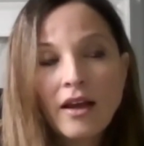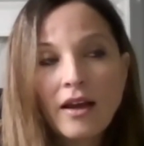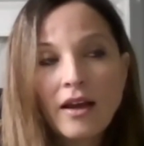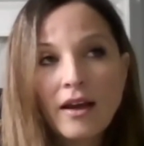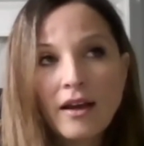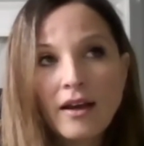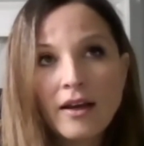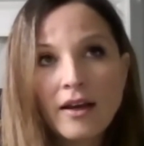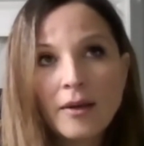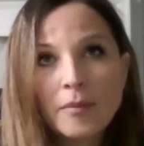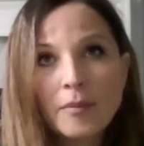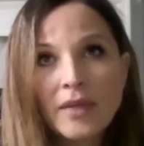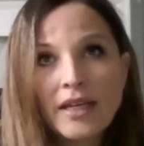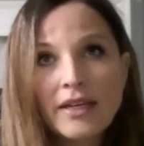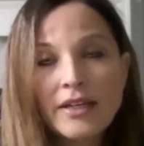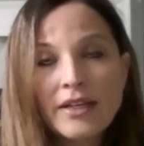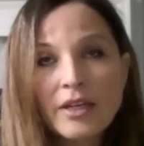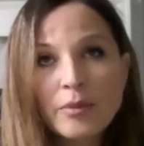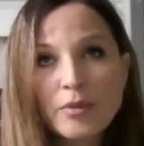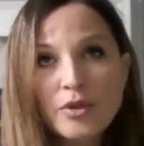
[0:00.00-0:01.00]
Um,
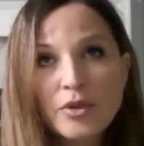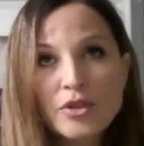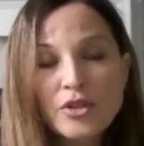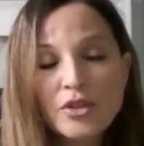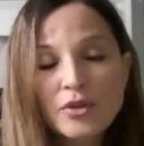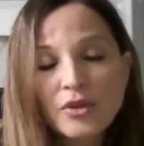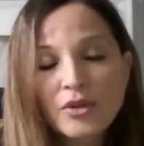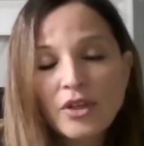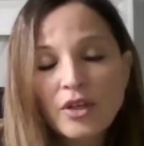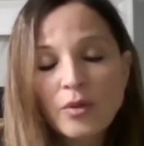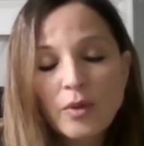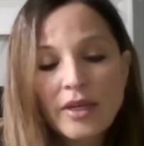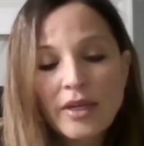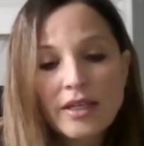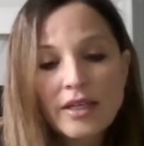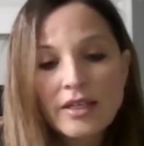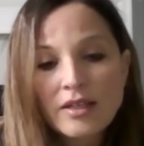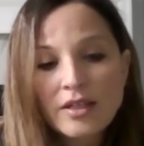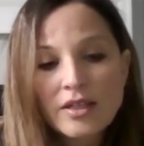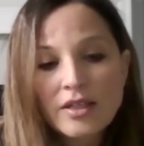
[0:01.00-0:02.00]
and number two, like
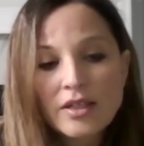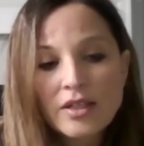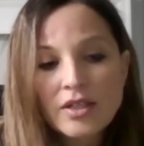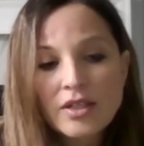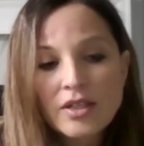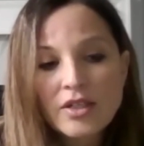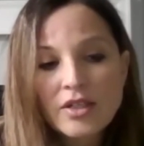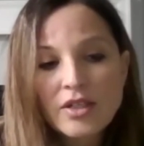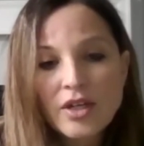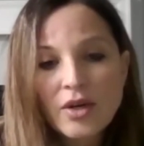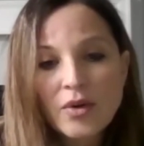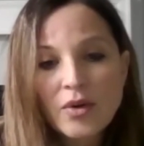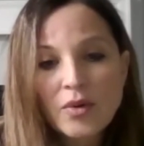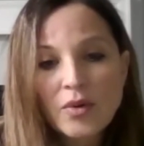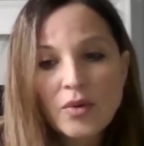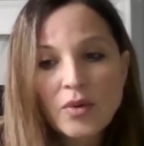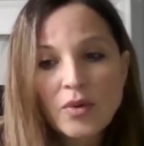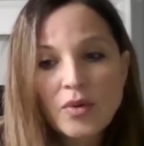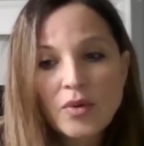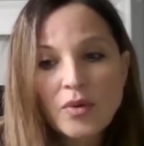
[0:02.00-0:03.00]
we, you
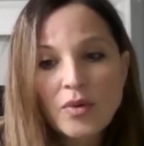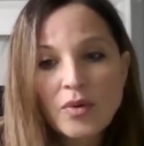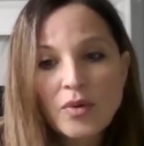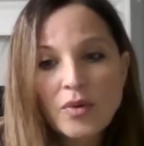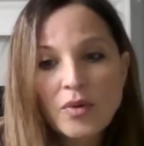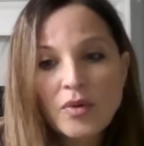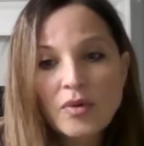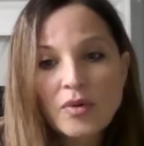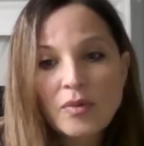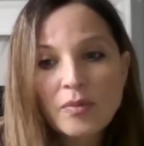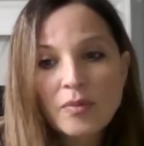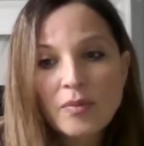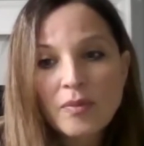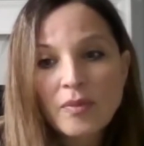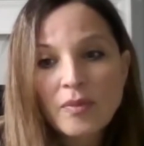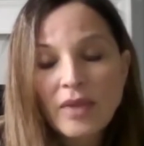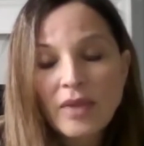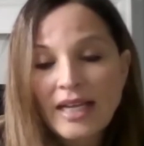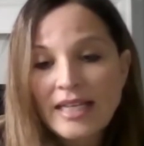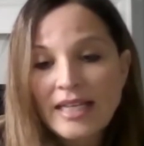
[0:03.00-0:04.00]
know,
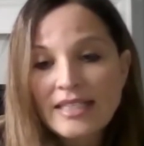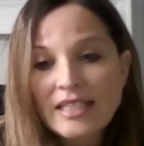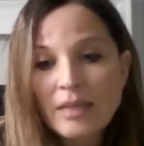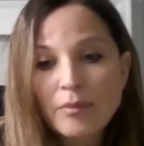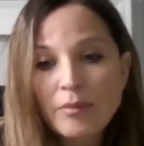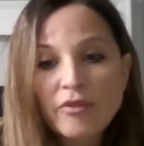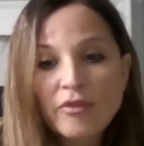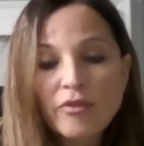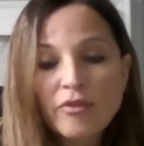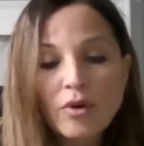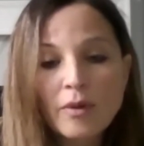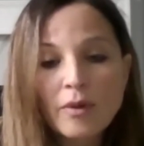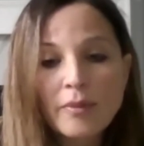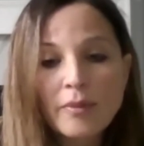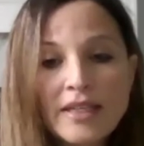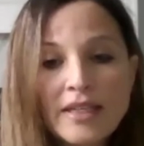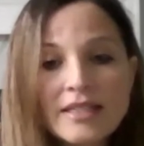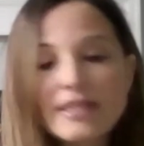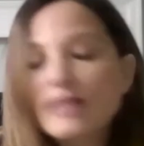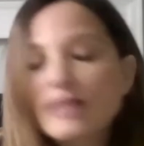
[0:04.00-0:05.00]
like I said before,
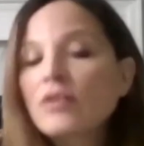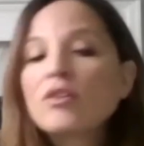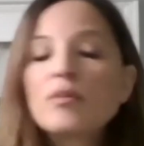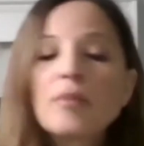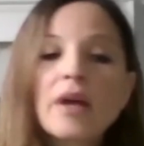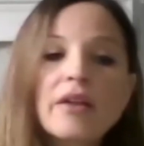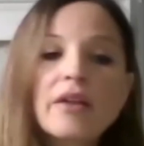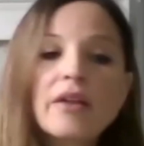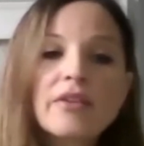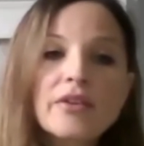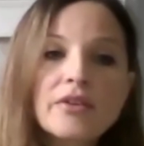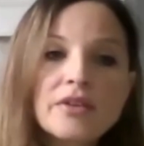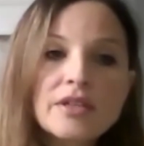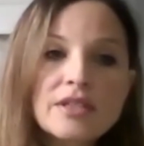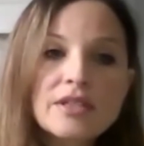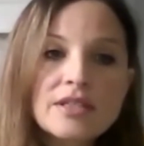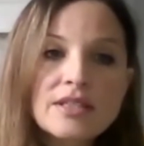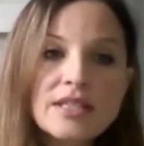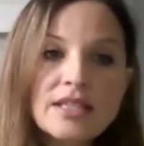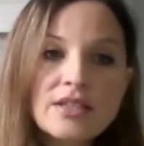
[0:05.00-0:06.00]
a single mother
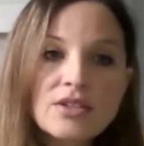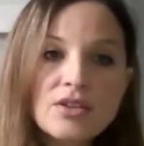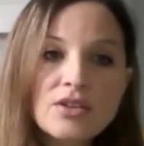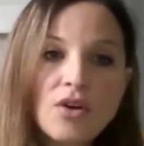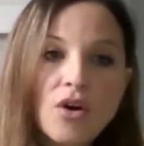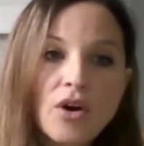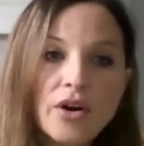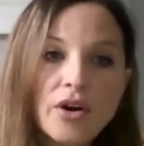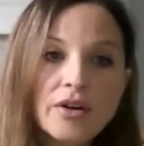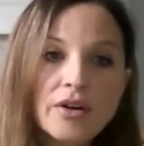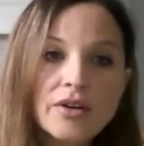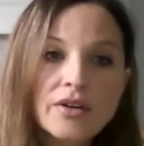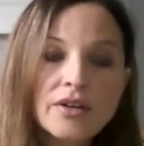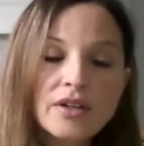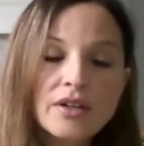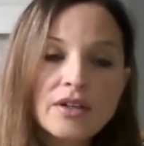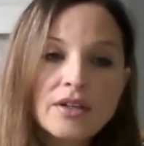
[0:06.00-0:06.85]
is, is hard.